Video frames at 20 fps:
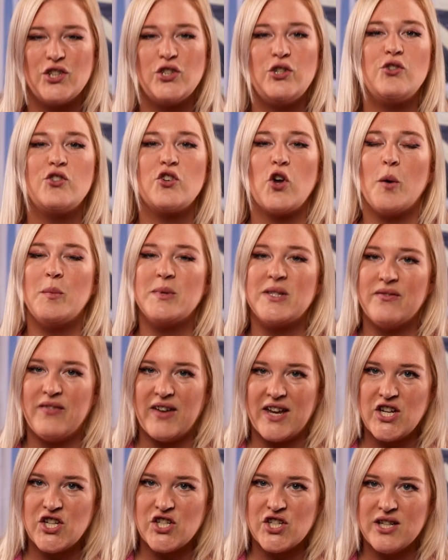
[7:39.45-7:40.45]
Use your
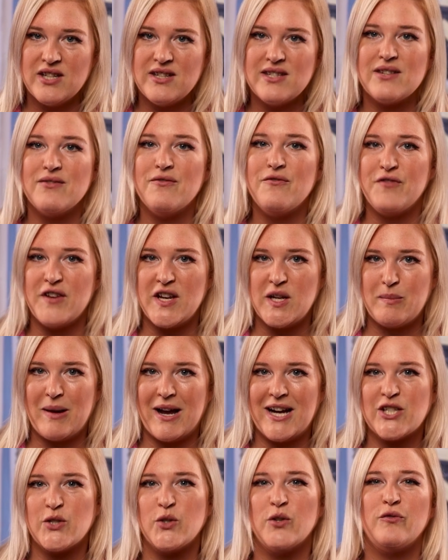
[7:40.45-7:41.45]
observations and
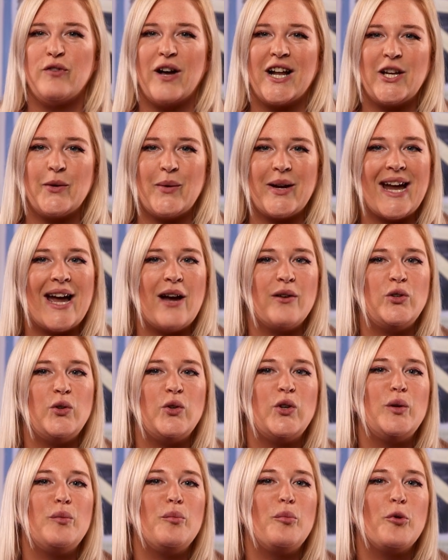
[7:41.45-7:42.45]
feedback to evaluate how
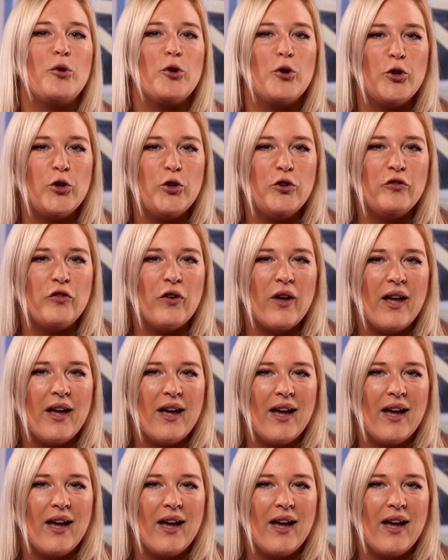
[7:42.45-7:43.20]
you can improve